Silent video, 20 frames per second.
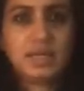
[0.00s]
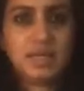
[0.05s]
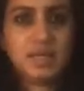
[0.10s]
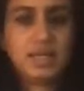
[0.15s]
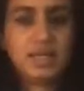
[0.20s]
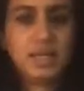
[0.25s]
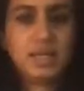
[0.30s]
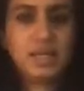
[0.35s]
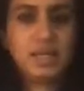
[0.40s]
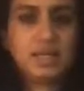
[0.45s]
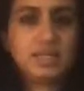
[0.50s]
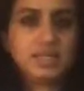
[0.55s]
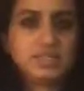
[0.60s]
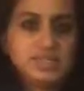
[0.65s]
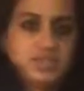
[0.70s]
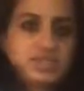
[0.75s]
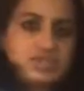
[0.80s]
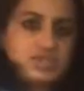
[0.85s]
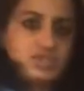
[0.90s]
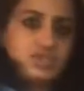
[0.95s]
And it's
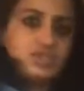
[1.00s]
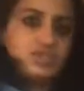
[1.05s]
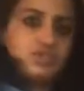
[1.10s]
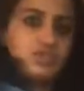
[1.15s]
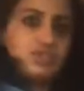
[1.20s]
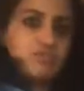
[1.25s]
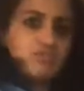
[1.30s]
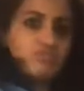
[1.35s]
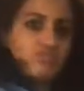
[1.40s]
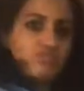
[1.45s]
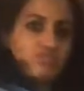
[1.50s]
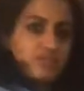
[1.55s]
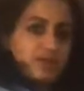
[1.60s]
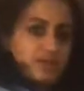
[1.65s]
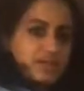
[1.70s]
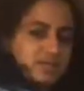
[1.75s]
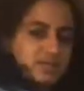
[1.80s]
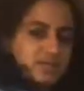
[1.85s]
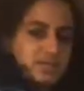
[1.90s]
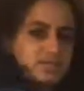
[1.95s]
a circular
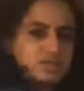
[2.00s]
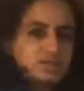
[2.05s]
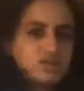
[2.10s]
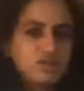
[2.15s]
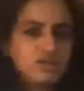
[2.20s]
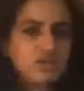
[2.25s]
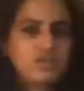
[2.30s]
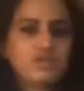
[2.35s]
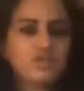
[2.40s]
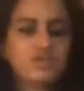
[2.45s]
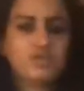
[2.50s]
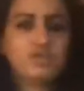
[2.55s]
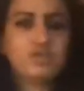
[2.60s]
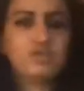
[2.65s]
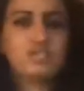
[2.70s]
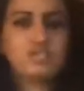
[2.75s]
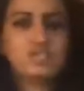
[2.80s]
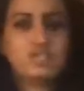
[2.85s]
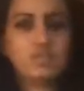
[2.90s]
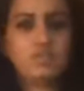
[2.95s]
movement. It's called a
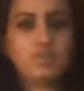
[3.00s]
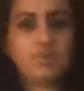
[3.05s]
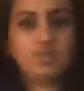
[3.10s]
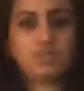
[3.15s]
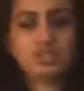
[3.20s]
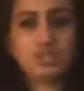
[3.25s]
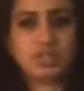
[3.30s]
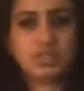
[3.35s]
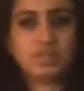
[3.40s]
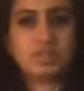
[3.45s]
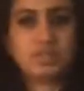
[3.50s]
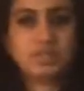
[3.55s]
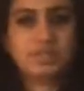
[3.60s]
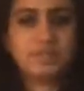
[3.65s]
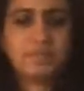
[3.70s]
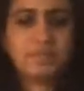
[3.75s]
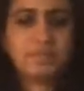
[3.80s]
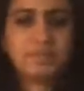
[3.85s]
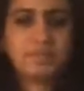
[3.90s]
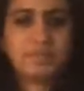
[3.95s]
Universe in Motion.
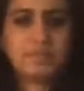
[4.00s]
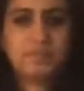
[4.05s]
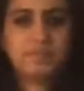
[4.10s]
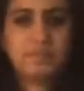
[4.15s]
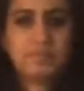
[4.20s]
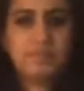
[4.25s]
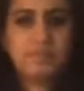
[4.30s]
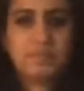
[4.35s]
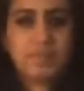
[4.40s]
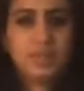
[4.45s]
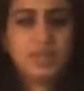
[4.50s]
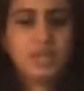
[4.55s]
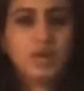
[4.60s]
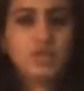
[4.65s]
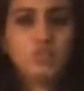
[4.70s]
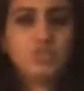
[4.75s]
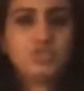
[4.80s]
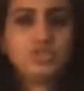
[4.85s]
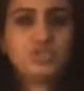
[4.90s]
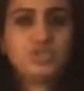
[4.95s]

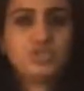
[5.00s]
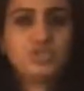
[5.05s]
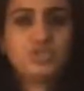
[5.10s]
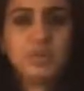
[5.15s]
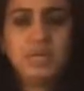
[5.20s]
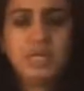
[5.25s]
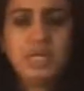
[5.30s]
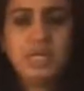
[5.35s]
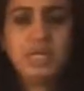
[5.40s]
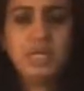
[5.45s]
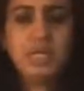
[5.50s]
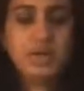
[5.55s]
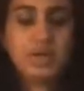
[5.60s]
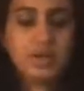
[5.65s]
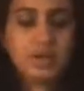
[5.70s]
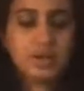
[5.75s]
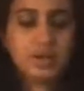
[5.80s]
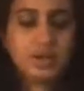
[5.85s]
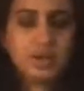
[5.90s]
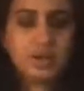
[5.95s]
And what you're doing
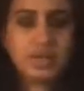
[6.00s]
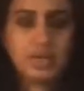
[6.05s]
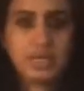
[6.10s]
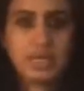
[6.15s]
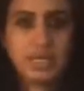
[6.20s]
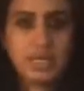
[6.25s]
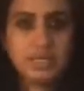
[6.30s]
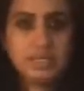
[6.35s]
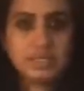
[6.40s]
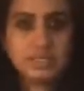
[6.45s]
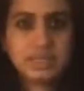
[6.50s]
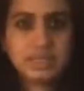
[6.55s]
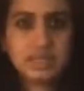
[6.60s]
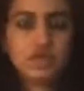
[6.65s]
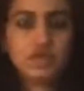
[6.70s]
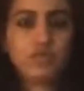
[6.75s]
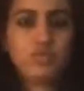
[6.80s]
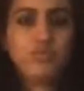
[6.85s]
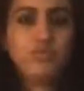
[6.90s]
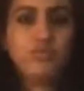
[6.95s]
here is that
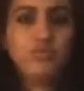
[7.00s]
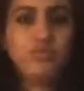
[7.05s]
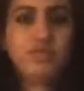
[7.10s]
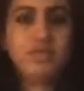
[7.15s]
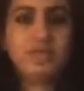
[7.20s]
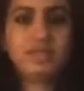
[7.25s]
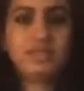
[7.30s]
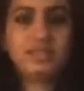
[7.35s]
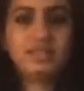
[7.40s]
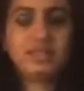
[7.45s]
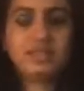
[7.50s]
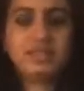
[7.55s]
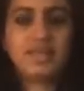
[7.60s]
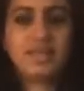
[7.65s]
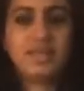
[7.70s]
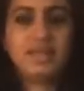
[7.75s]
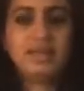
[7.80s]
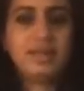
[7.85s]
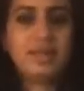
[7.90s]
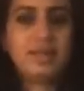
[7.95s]
you're moving the
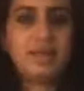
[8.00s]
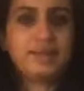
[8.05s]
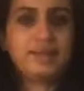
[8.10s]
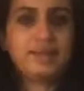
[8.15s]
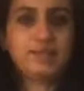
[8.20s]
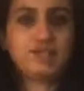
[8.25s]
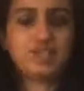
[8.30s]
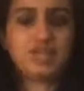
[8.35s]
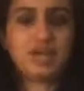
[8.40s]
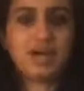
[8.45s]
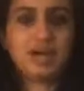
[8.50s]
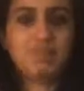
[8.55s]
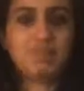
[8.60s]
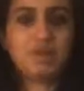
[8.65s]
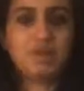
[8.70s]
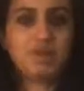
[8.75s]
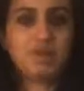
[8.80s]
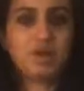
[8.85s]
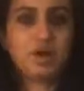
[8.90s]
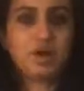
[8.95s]
kidney energy up
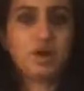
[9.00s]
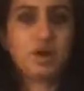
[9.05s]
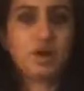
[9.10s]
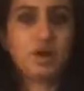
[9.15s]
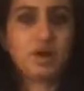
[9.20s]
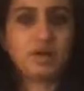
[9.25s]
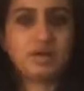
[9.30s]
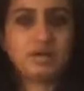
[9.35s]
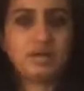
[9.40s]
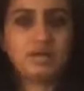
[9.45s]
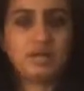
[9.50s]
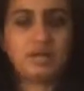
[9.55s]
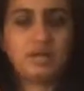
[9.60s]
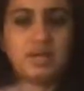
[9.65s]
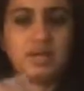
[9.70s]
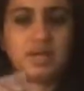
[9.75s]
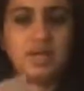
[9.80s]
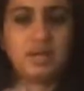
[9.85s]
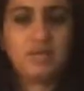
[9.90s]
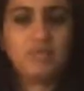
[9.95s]
into the heart,
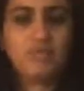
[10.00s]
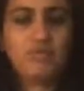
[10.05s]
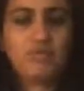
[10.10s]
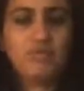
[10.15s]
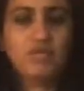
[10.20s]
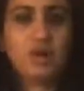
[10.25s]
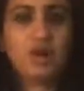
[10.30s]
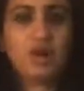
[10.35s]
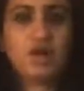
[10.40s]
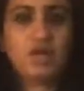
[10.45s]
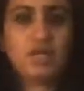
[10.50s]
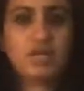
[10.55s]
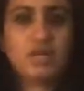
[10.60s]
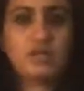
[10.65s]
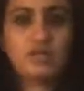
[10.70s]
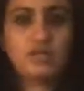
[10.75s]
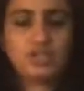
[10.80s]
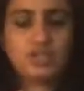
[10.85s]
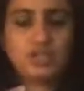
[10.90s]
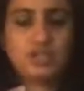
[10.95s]
moving the heart
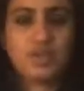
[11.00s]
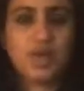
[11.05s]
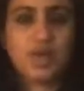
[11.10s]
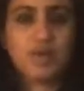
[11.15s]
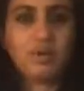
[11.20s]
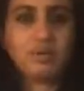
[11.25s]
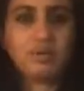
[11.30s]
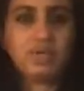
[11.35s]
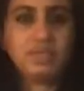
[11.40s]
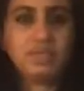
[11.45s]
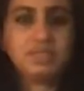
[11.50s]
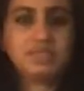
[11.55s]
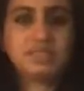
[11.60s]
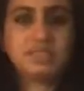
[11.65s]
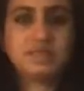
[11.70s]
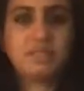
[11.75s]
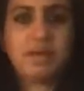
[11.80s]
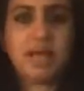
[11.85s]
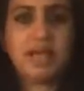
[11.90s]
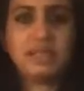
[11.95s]
energy down. And this is
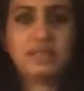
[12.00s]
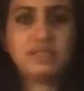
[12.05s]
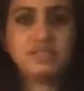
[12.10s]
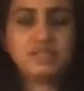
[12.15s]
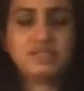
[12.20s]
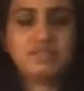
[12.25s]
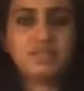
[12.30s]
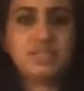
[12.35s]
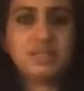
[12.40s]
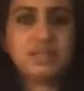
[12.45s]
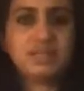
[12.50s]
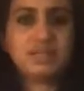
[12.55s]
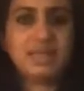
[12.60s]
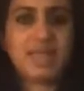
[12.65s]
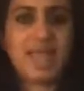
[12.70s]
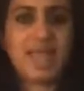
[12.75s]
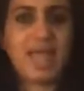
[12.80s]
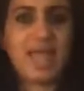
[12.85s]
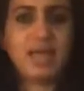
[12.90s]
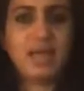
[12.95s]
the balance of yin and
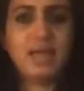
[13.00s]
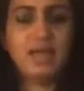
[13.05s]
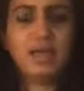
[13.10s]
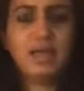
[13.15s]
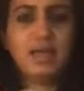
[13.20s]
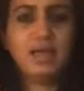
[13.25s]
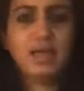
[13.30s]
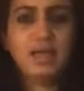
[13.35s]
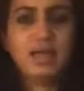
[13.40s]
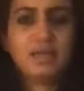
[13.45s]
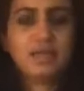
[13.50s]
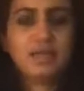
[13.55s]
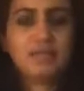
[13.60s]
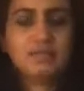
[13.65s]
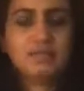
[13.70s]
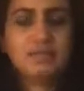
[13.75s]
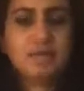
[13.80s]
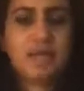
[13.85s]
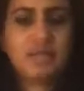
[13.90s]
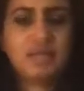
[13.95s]
yang, the
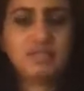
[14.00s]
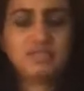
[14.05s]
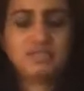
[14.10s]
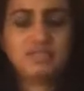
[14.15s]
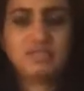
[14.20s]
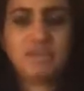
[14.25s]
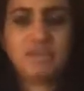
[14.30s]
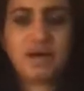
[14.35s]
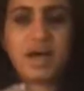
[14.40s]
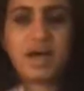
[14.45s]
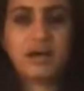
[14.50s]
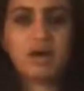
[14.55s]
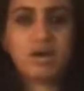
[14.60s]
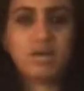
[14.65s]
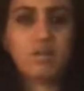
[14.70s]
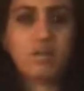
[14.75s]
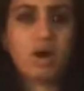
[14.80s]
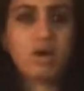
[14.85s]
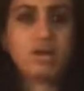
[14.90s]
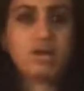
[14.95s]
balance of fire
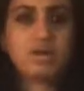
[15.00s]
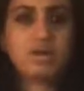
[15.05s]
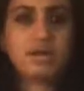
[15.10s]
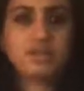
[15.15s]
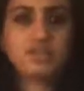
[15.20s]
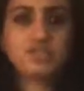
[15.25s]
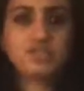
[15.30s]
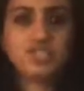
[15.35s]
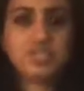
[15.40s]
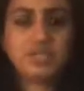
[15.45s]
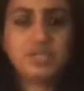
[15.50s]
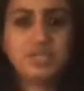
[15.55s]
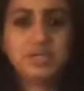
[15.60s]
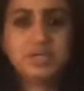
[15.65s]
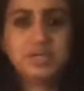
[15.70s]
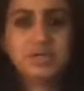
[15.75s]
and water energy.